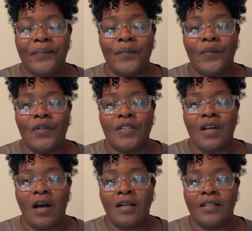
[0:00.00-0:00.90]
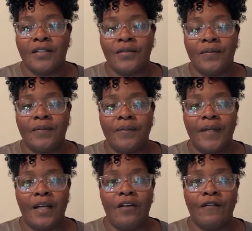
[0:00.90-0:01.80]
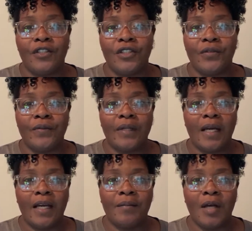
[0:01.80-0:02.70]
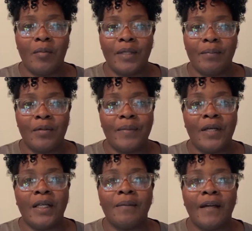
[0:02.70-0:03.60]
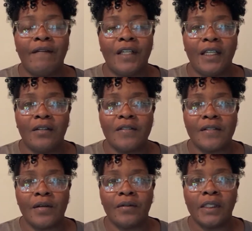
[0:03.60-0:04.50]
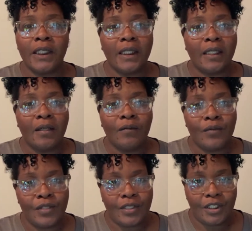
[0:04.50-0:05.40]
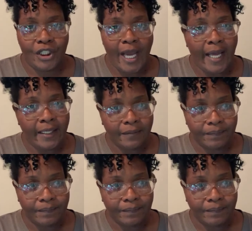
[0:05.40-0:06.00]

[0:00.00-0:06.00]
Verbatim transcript: we'll talk soon. I know for sure um, I'll be premiering my video, so we'll chat,